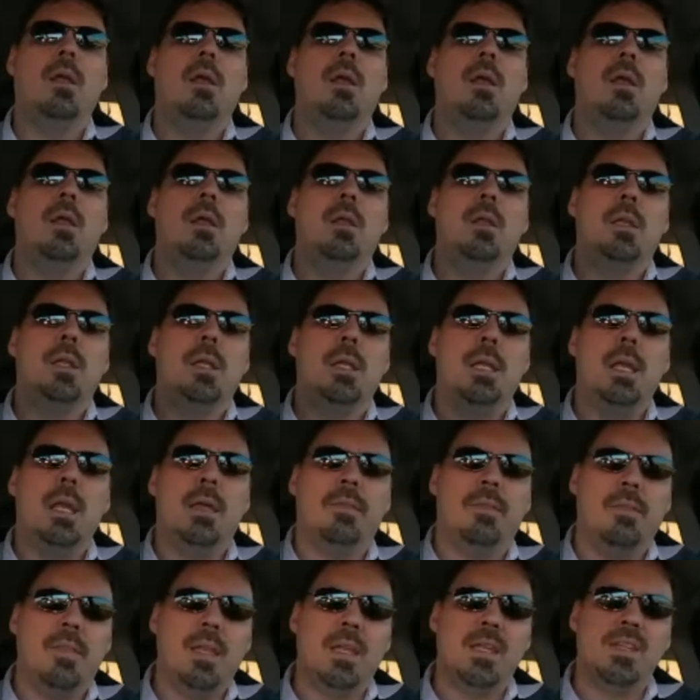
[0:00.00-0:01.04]
to get
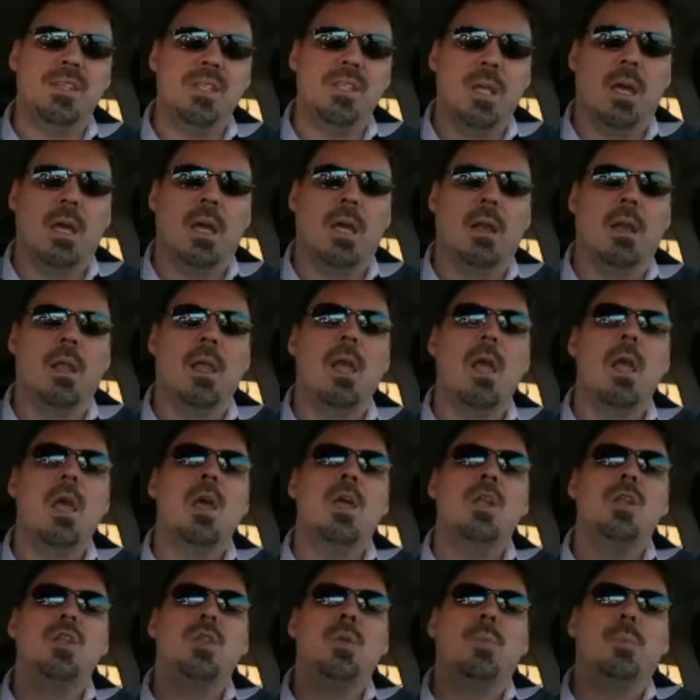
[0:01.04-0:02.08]
things done,
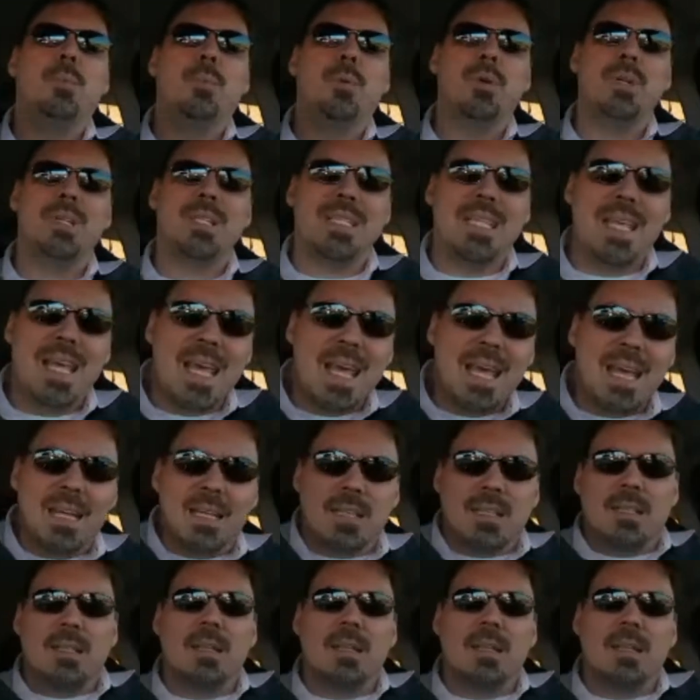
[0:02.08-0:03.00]
to protect